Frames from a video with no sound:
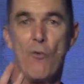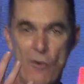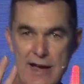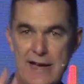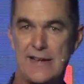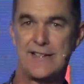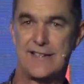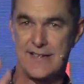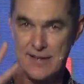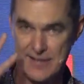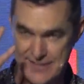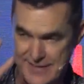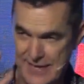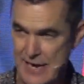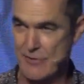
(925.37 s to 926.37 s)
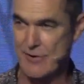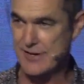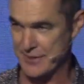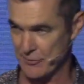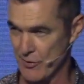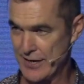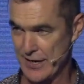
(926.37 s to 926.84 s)
weeks series
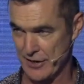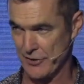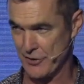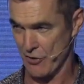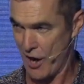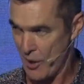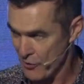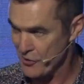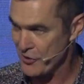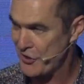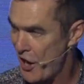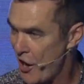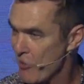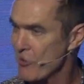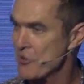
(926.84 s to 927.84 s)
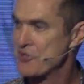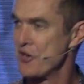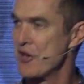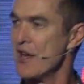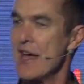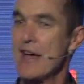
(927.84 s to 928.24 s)
that we're going to do, I want to encourage you,